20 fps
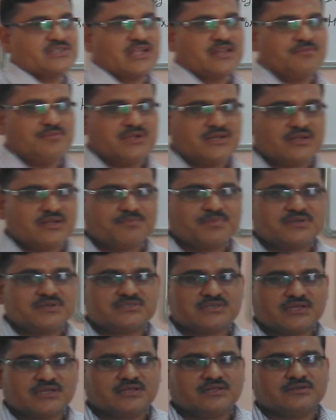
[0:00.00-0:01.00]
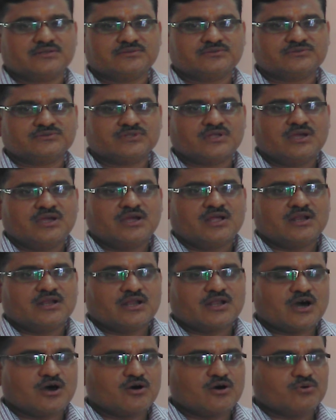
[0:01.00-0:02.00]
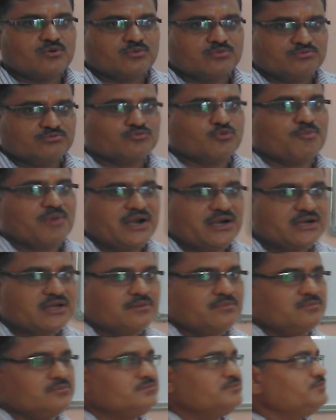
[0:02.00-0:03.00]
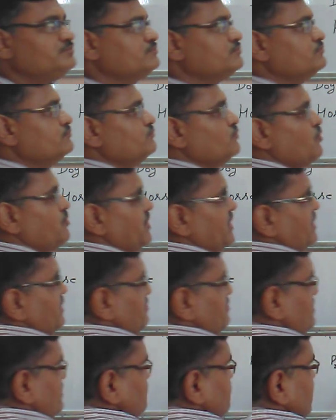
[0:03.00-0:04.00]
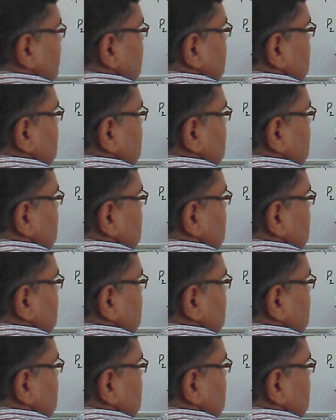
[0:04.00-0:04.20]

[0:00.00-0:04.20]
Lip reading: 10 meter per second. Now momentum is very